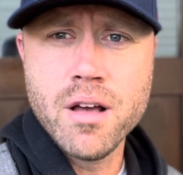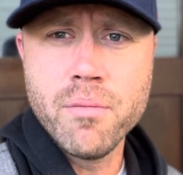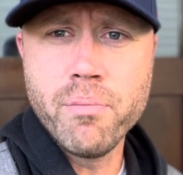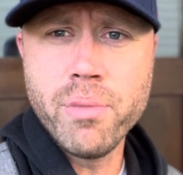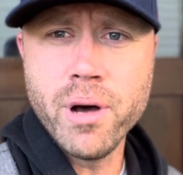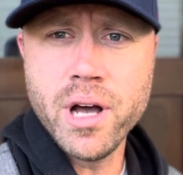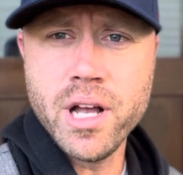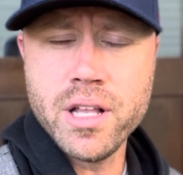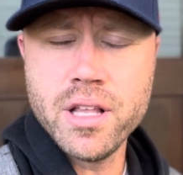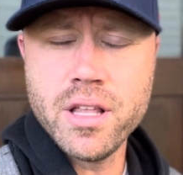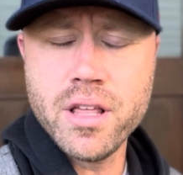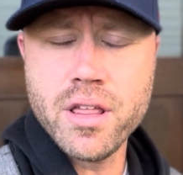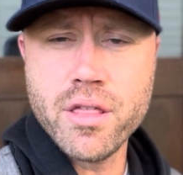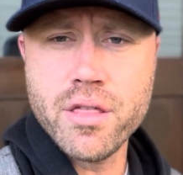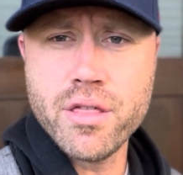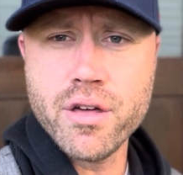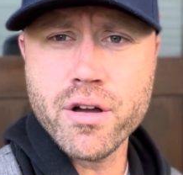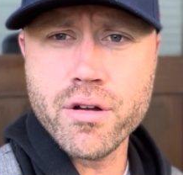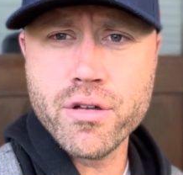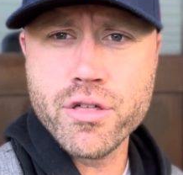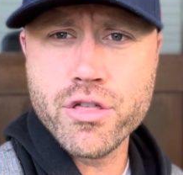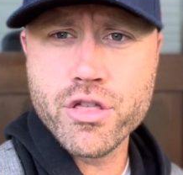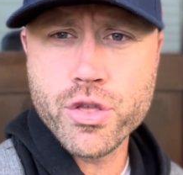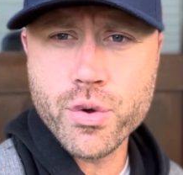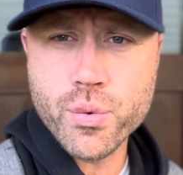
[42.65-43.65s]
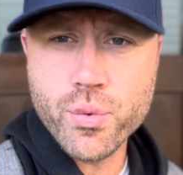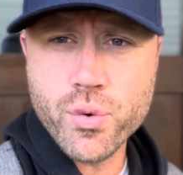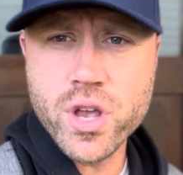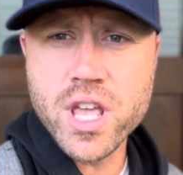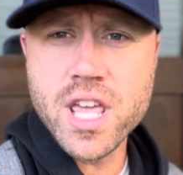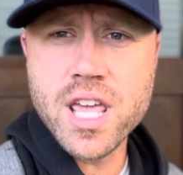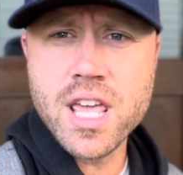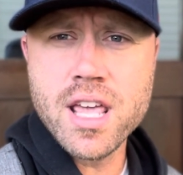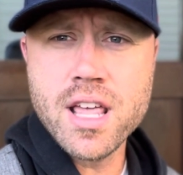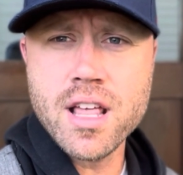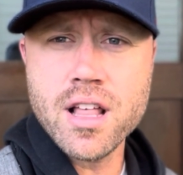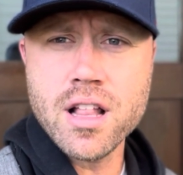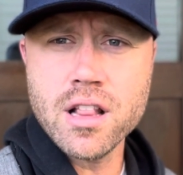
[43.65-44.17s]
but their
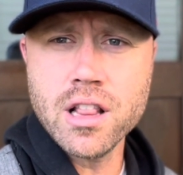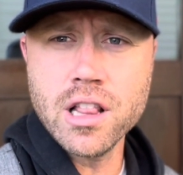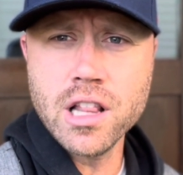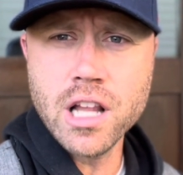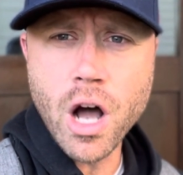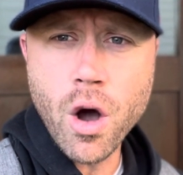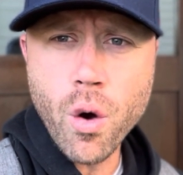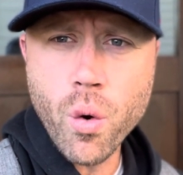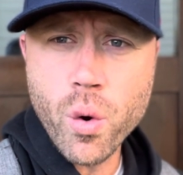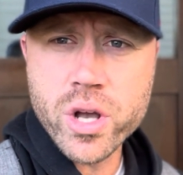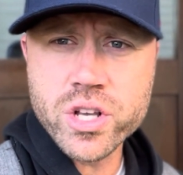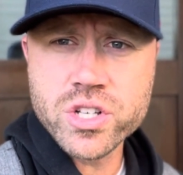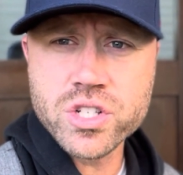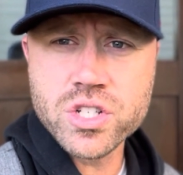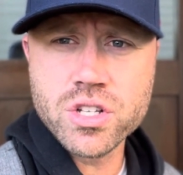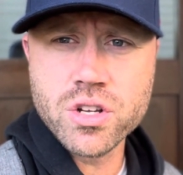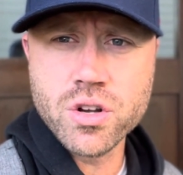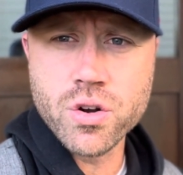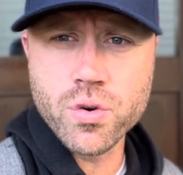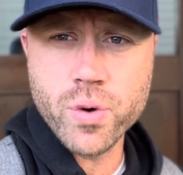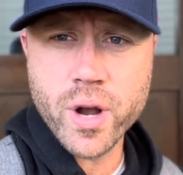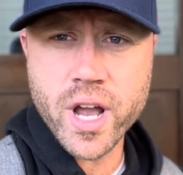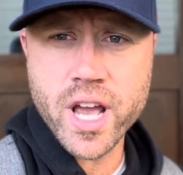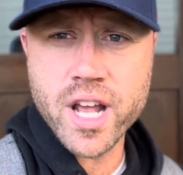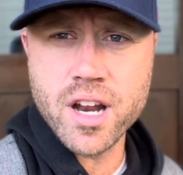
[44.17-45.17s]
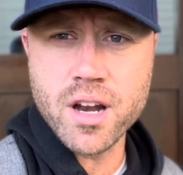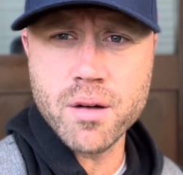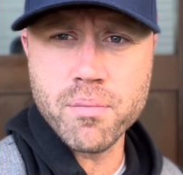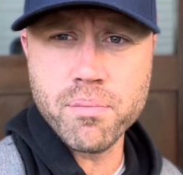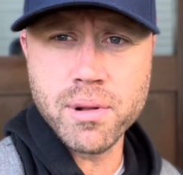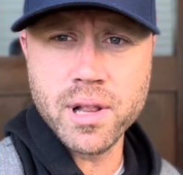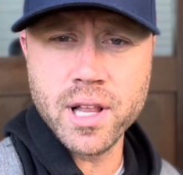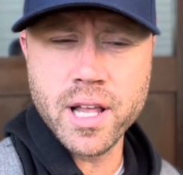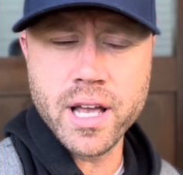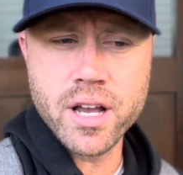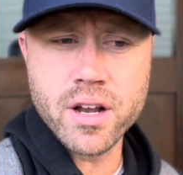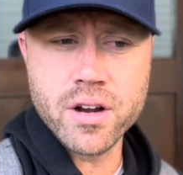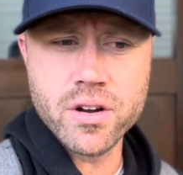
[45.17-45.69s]
three lowest graded
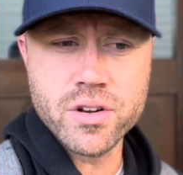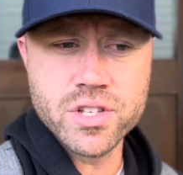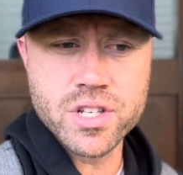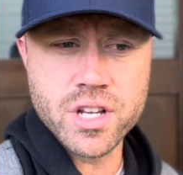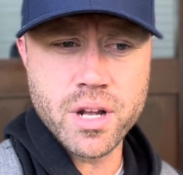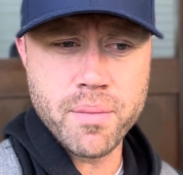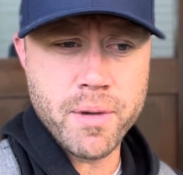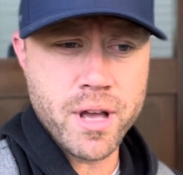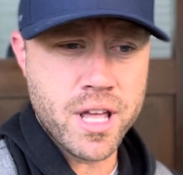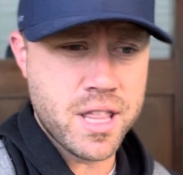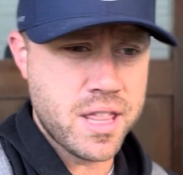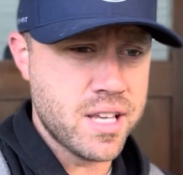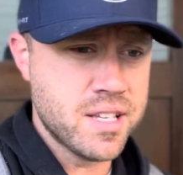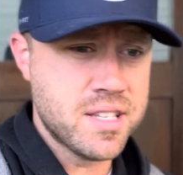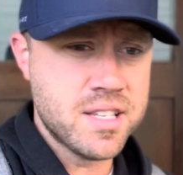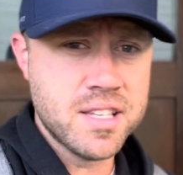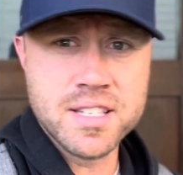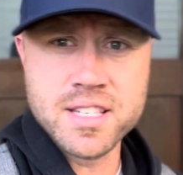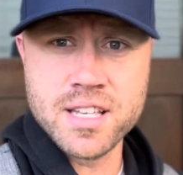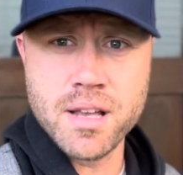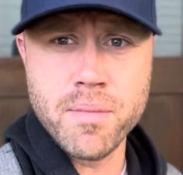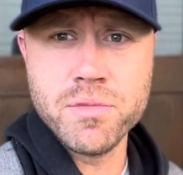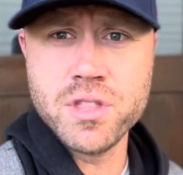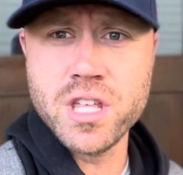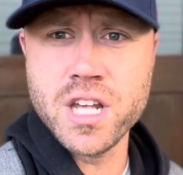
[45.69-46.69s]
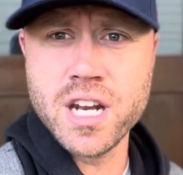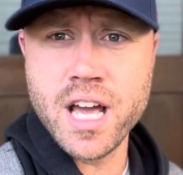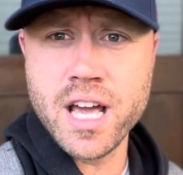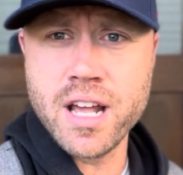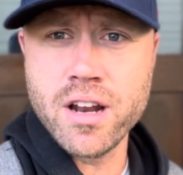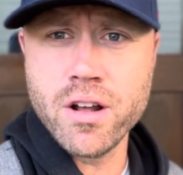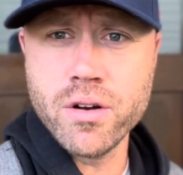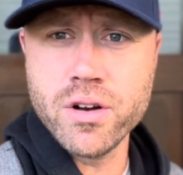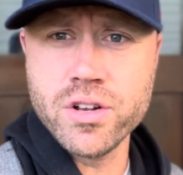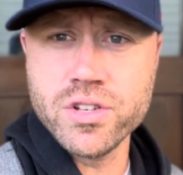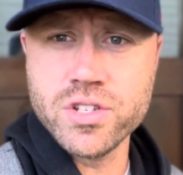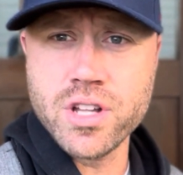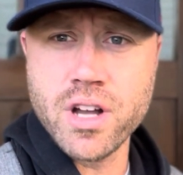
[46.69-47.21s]
players, I mean, this is something I
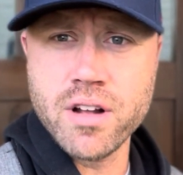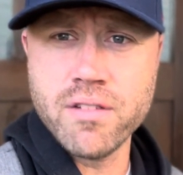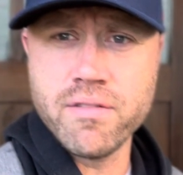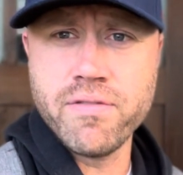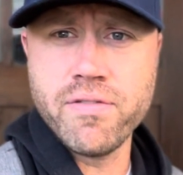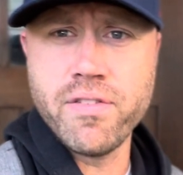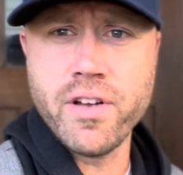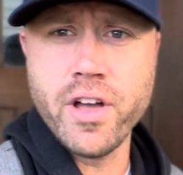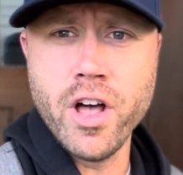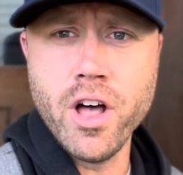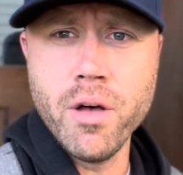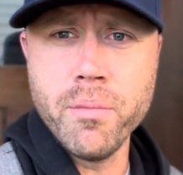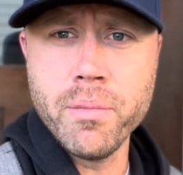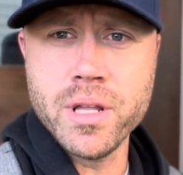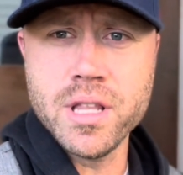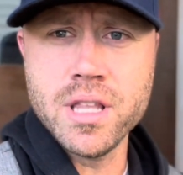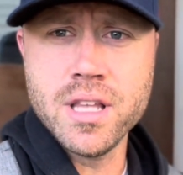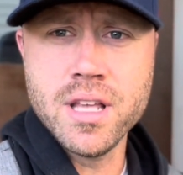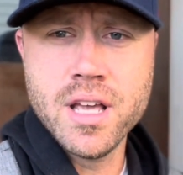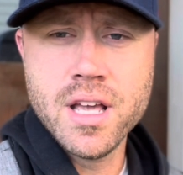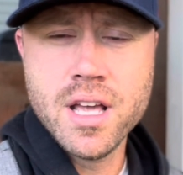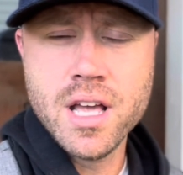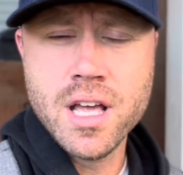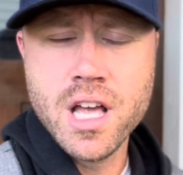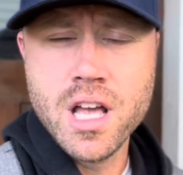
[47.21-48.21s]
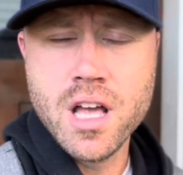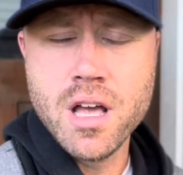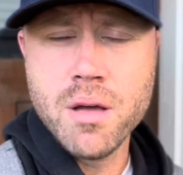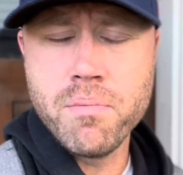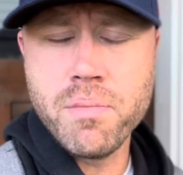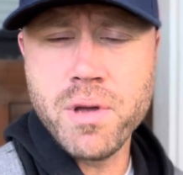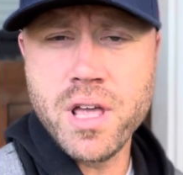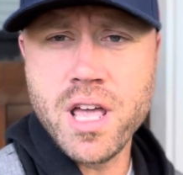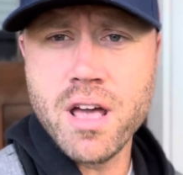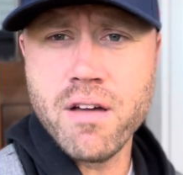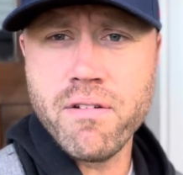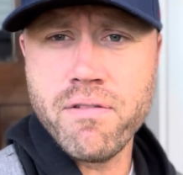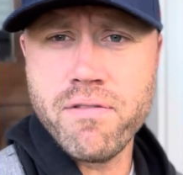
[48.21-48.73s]
noticed on film and
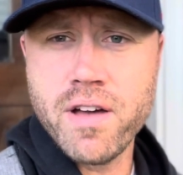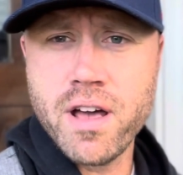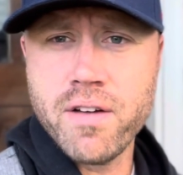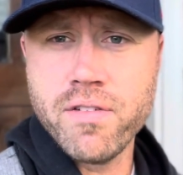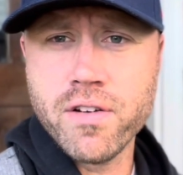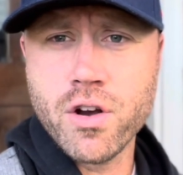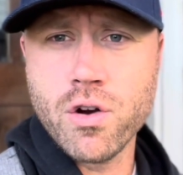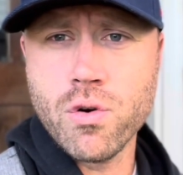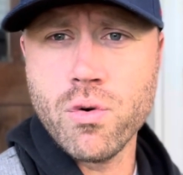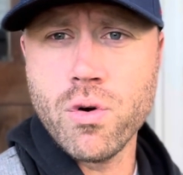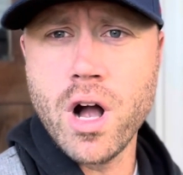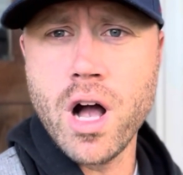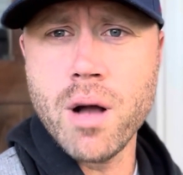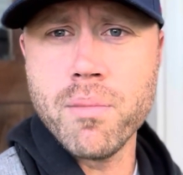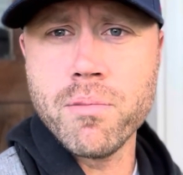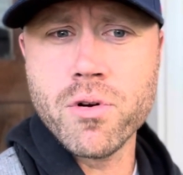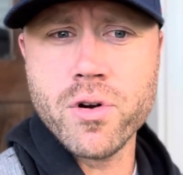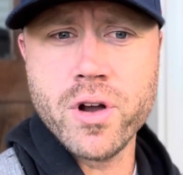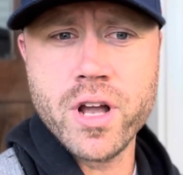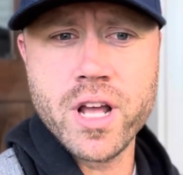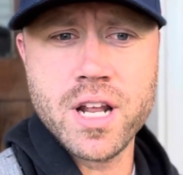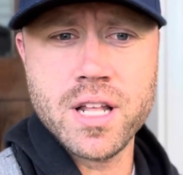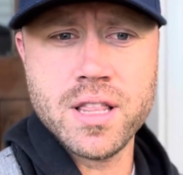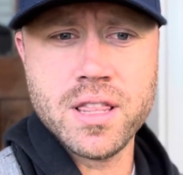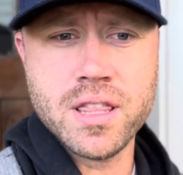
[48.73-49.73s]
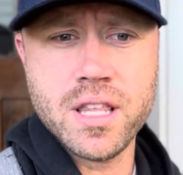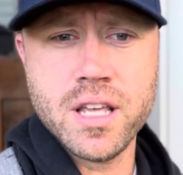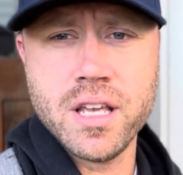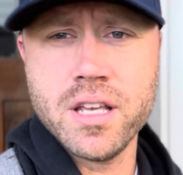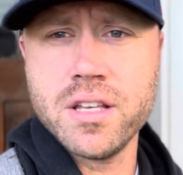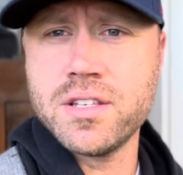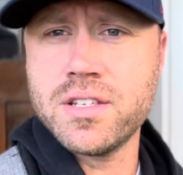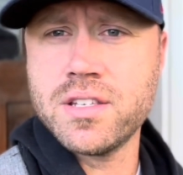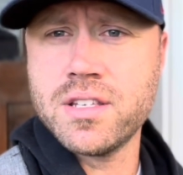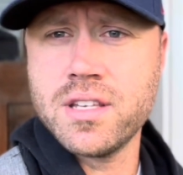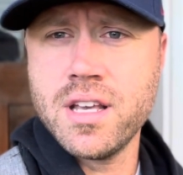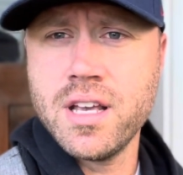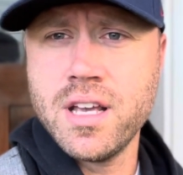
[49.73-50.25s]
PFF corroborated
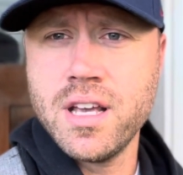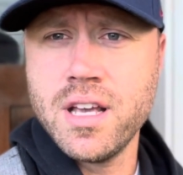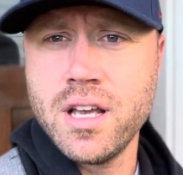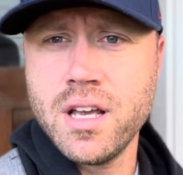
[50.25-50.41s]
this.